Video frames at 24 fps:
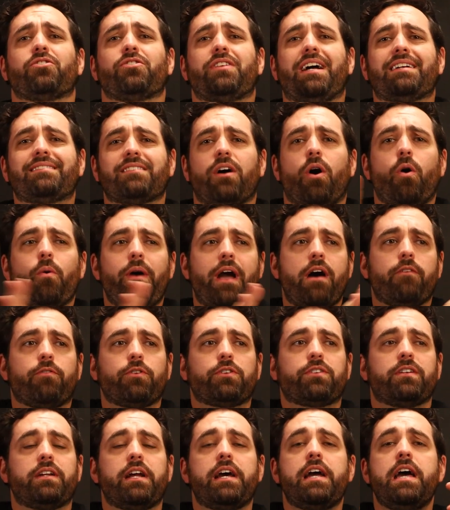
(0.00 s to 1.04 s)
so that's all we have for
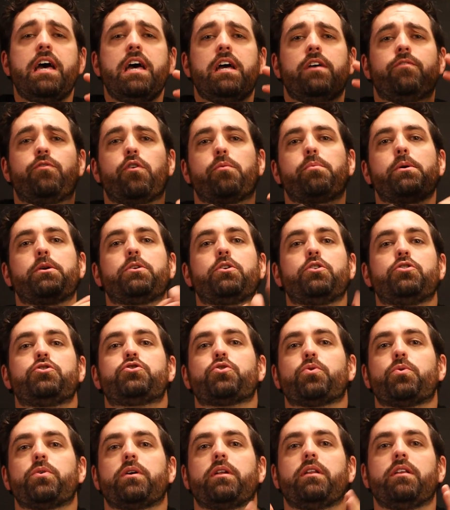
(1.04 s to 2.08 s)
today. If you've been
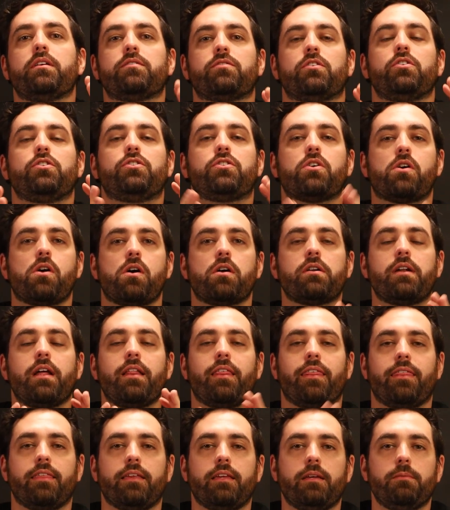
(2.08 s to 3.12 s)
enjoying this Dawn
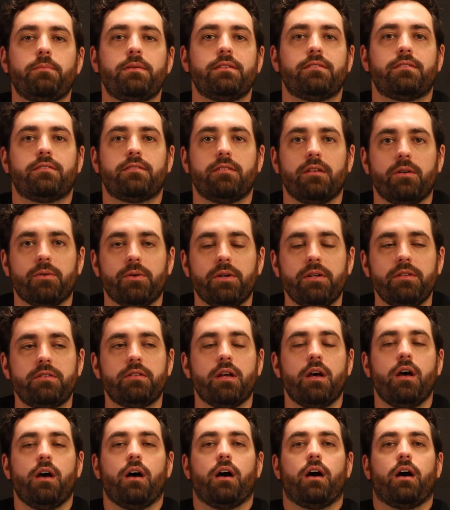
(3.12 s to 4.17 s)
theme series,
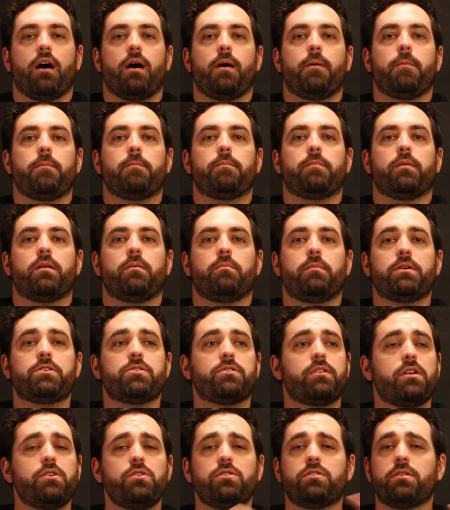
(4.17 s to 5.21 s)
um, make
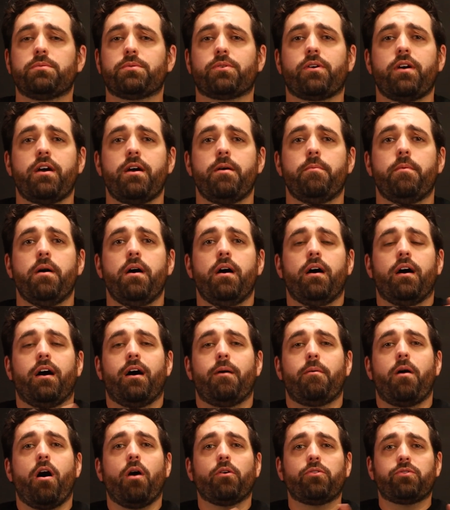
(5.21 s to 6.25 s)
sure that you subscribe.
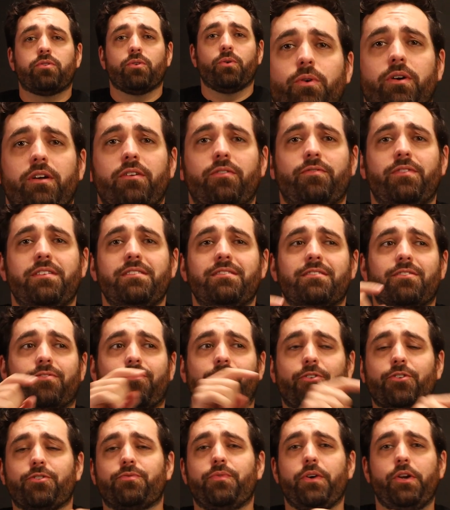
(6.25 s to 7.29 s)
Uh, also, if this is the
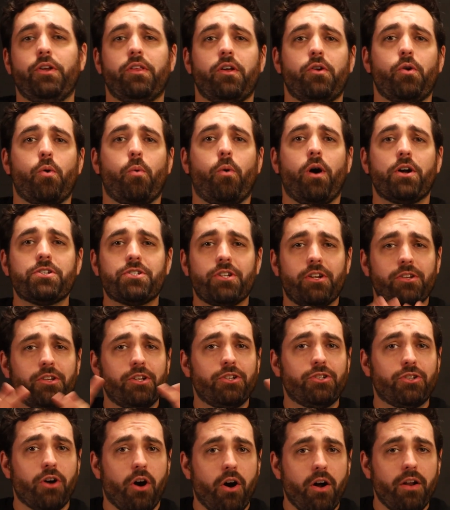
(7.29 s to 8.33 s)
first video that you're watching on the
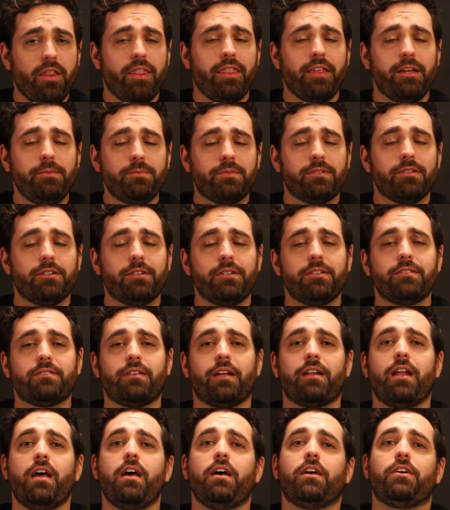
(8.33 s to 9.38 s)
Dawn theme series,
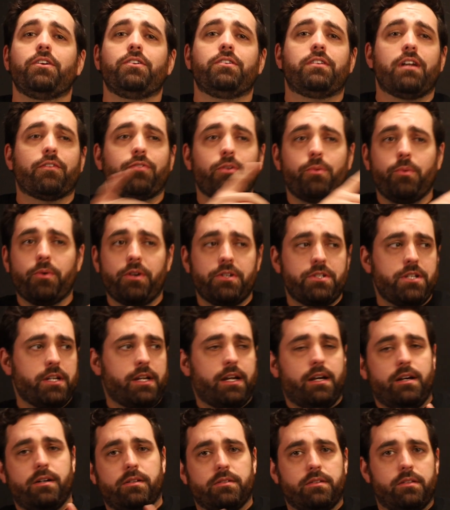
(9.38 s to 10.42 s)
then definitely want to check
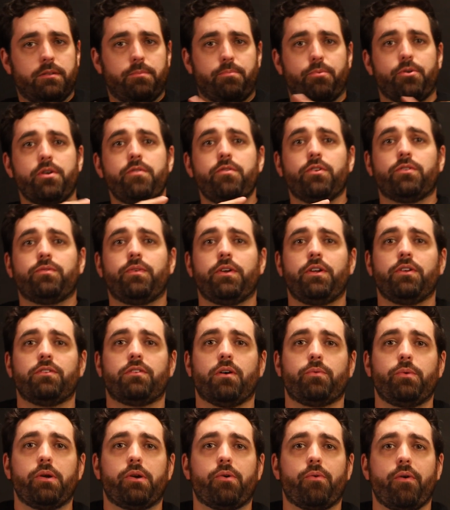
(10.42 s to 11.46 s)
out the previous videos
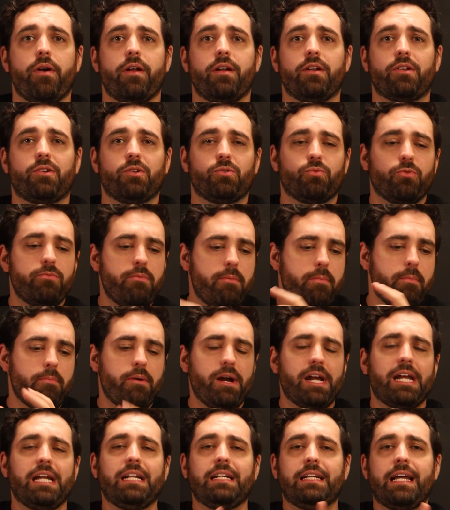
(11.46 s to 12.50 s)
that we created because we've been
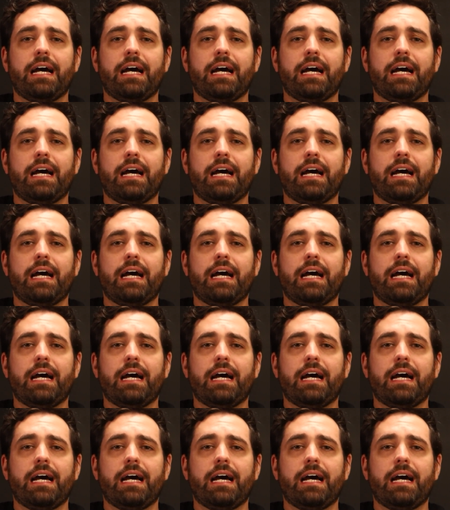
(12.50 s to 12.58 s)
breaking